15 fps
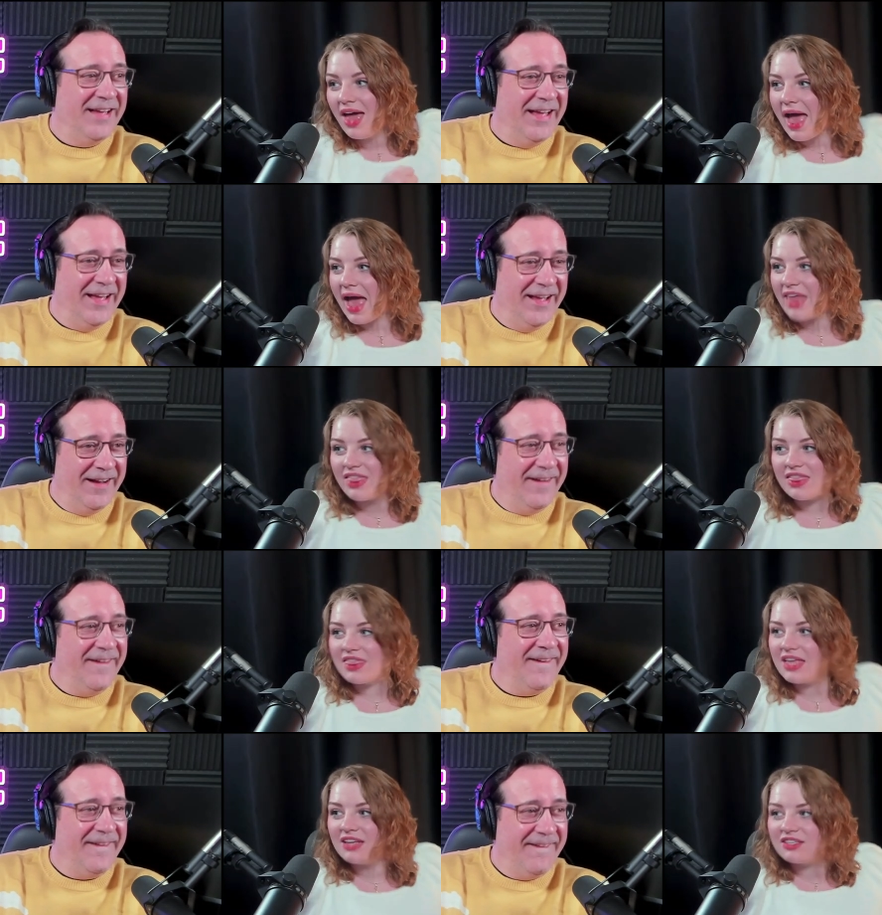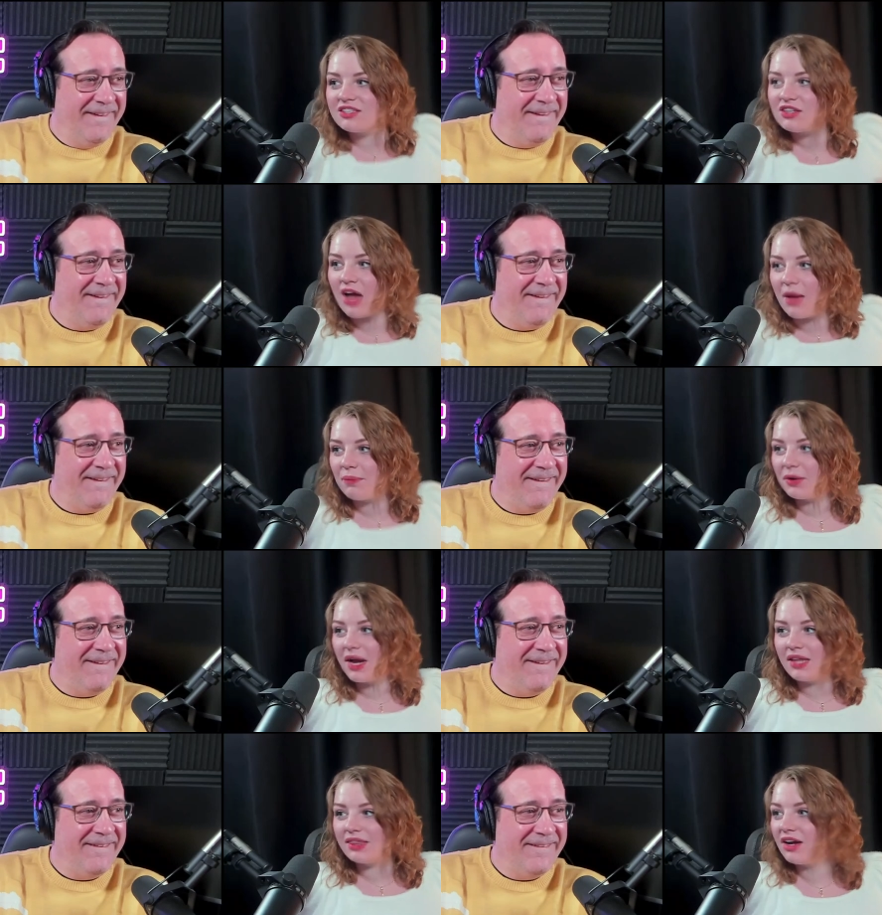Speaker 1: and then they stop right
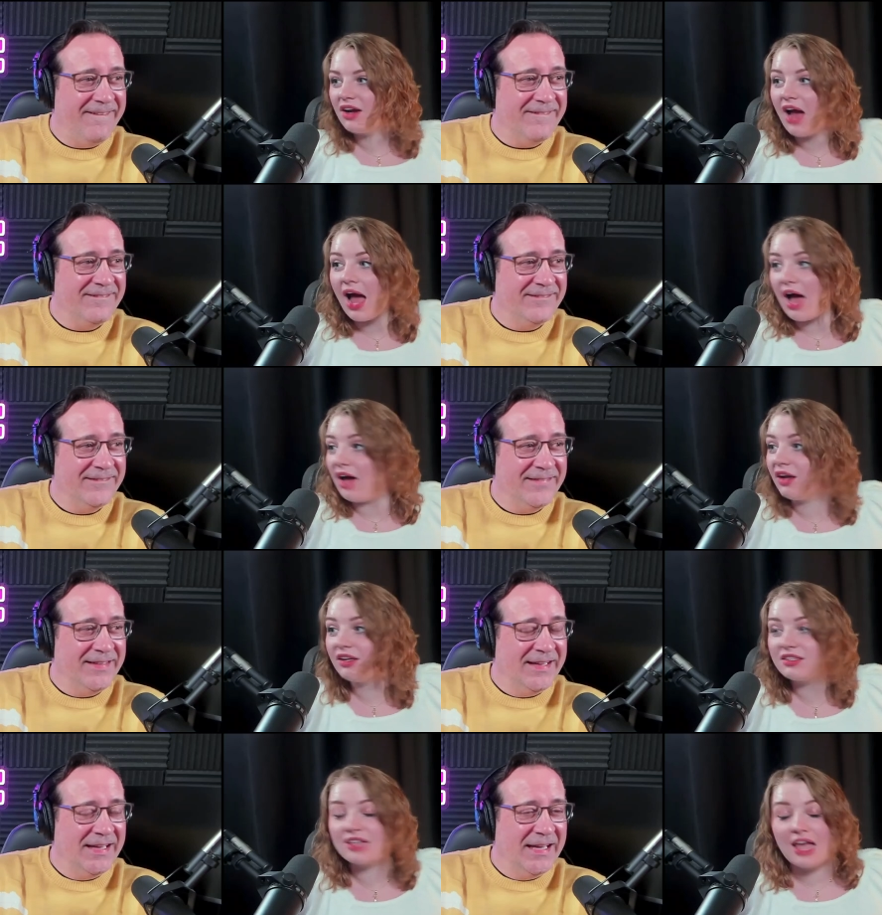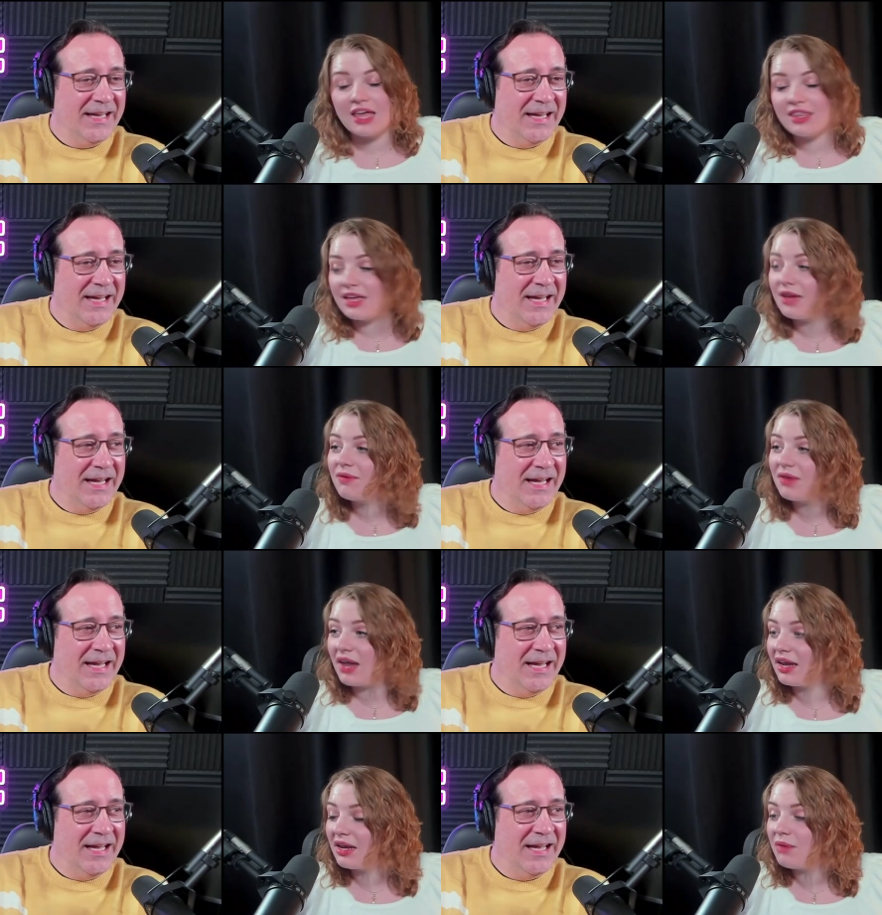there. Honestly, I think I'm going to
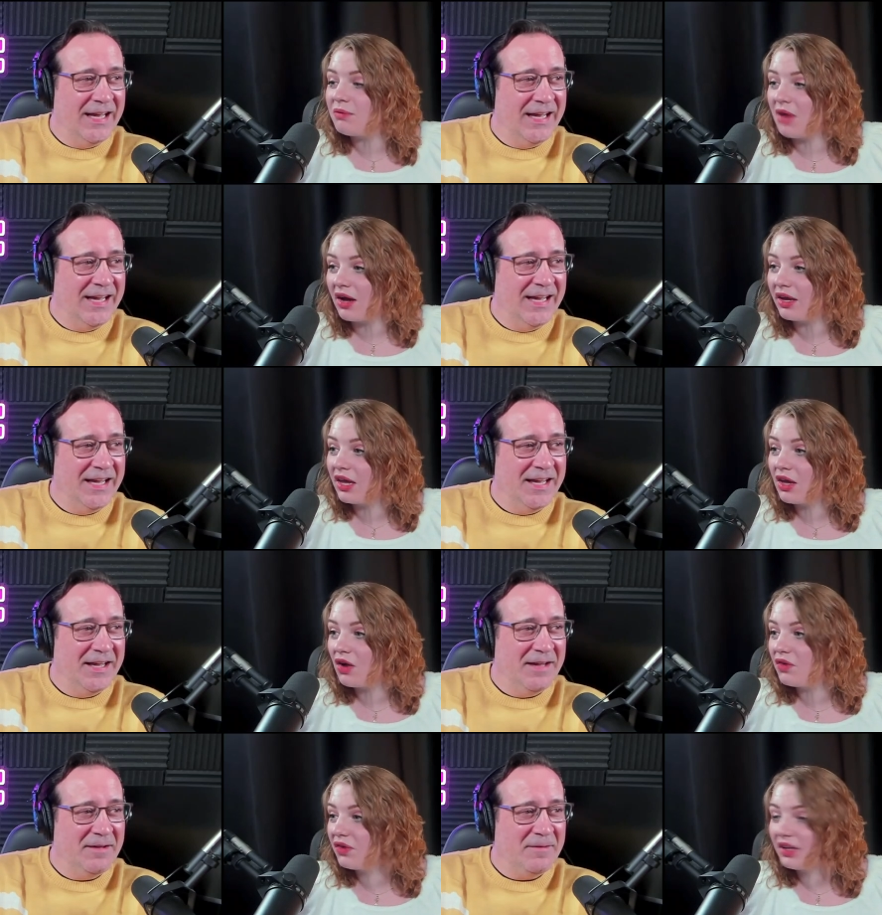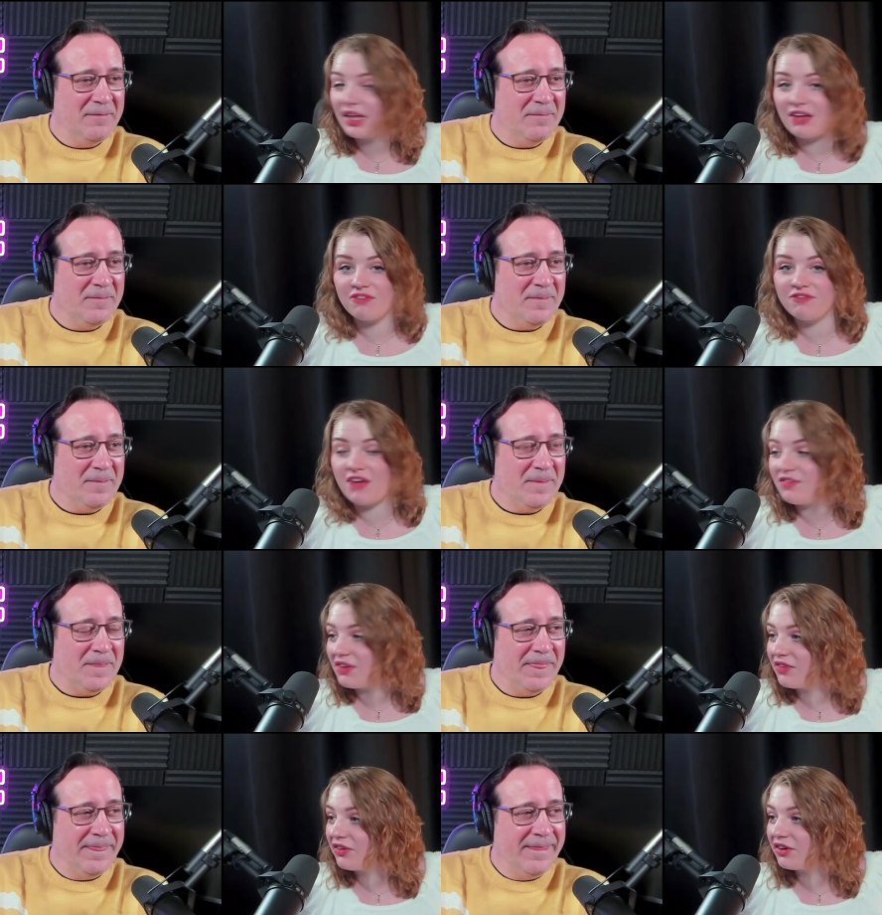end up knocking over like five
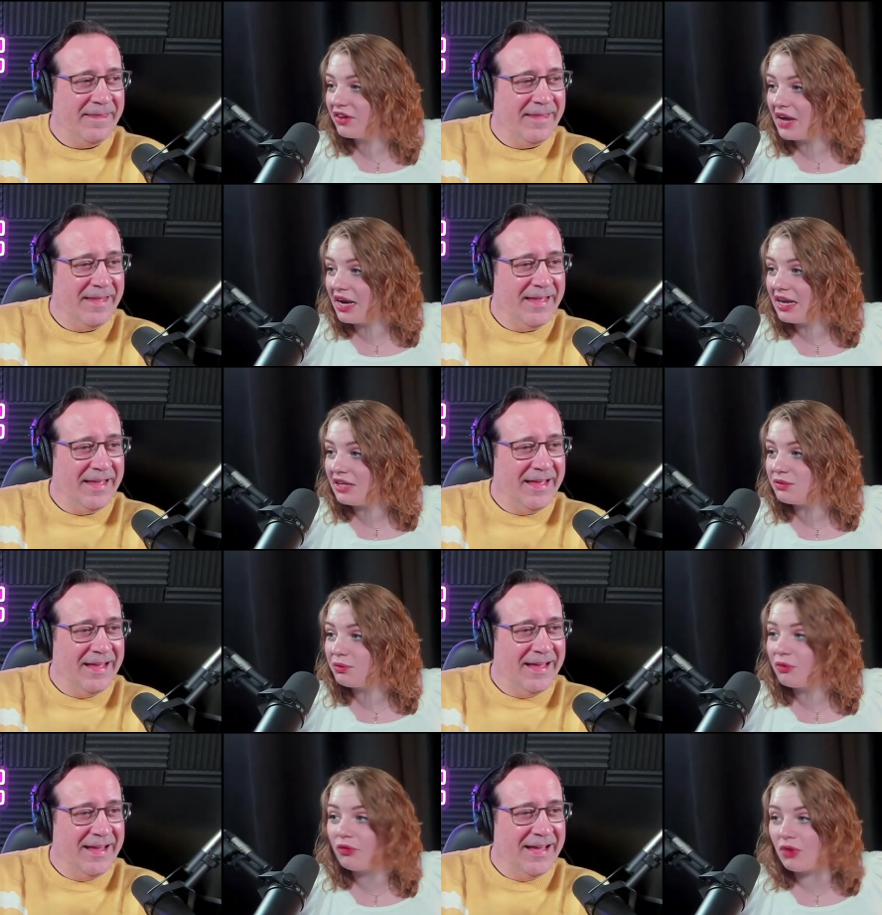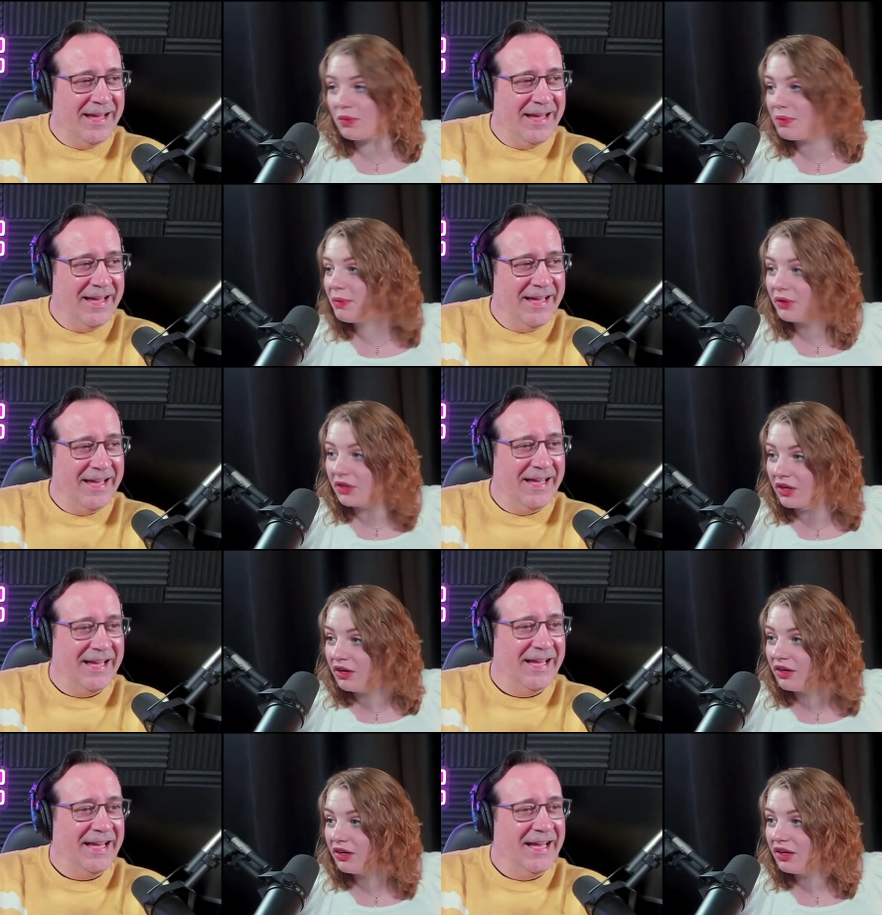different grannies before people
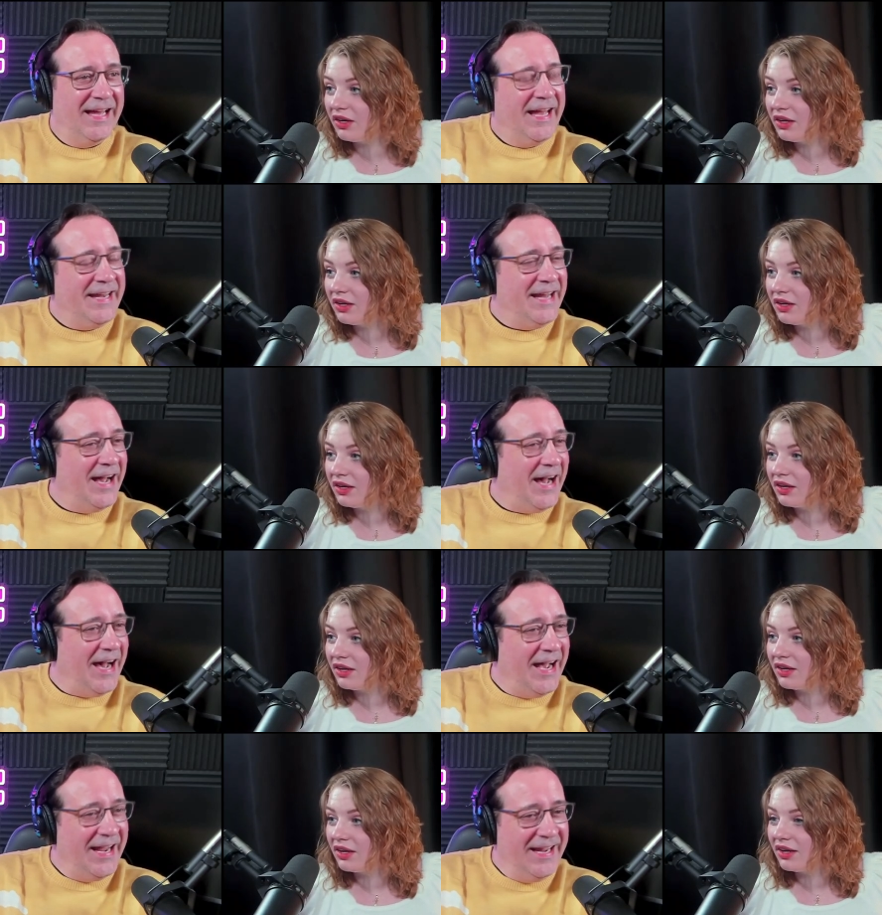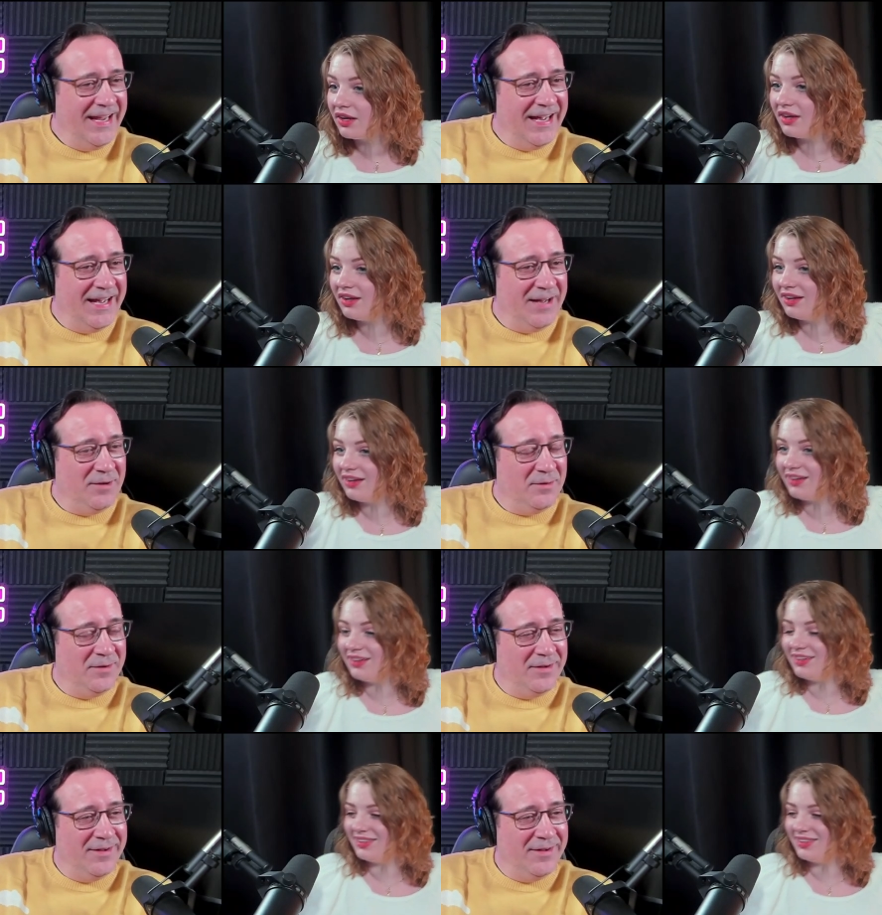learn.
Speaker 2: Now, I, uh,